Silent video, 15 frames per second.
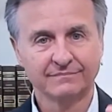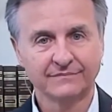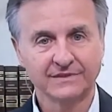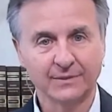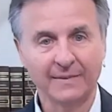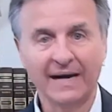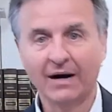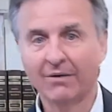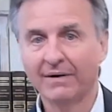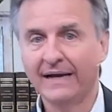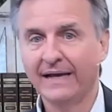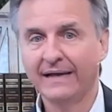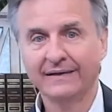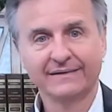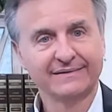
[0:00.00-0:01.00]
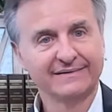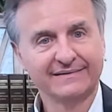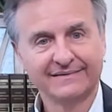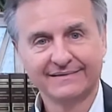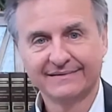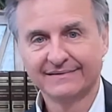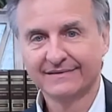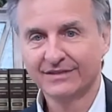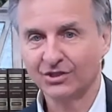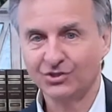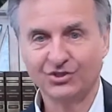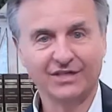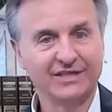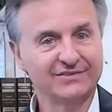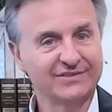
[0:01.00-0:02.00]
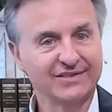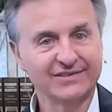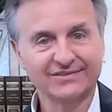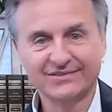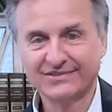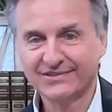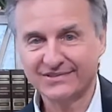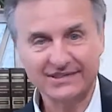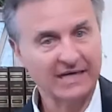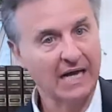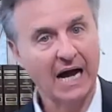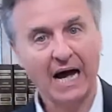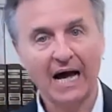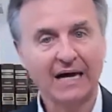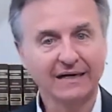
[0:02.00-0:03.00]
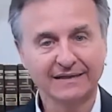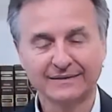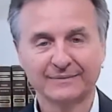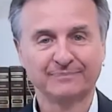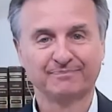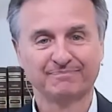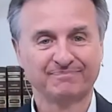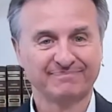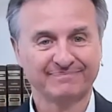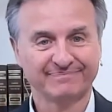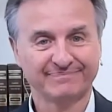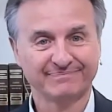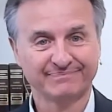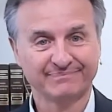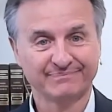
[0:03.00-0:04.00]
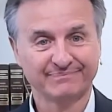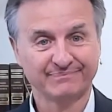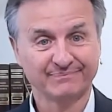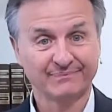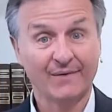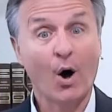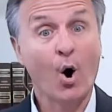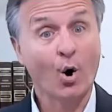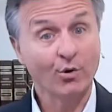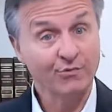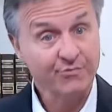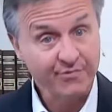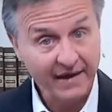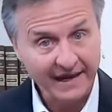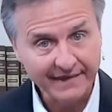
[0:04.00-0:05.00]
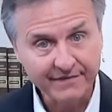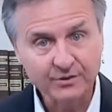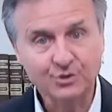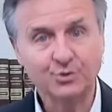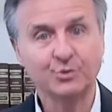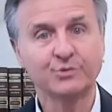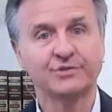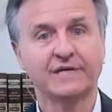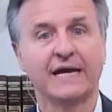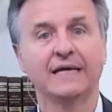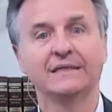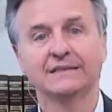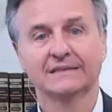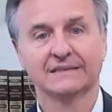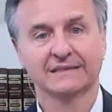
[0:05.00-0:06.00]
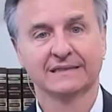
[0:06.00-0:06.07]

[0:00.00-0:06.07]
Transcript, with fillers: to Mary, to Jesus, to God? Are they the true saints?